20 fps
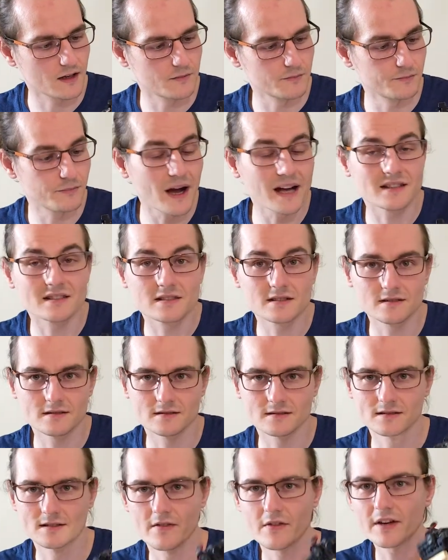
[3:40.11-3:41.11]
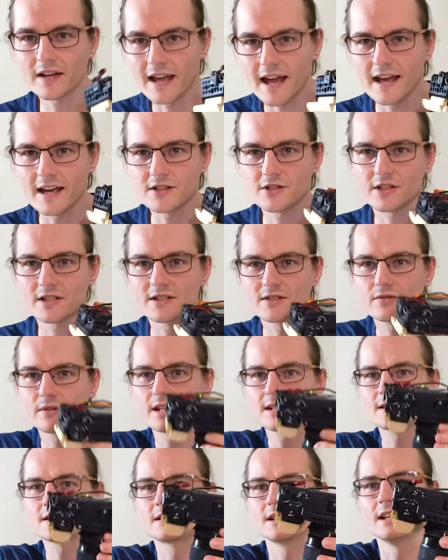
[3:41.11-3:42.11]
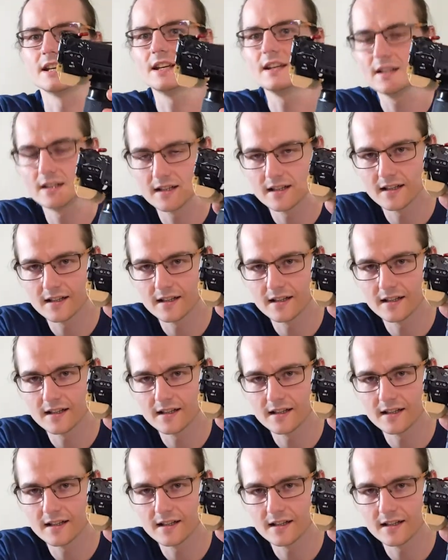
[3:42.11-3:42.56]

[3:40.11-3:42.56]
But the cage, as you can see,